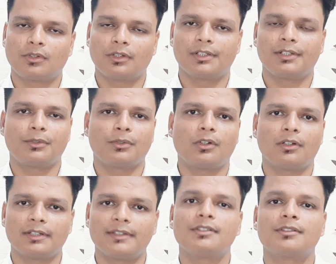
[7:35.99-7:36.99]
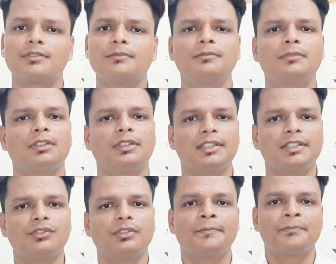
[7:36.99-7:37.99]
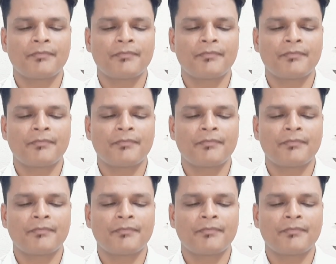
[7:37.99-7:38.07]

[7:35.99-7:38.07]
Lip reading: concurrent audit system, is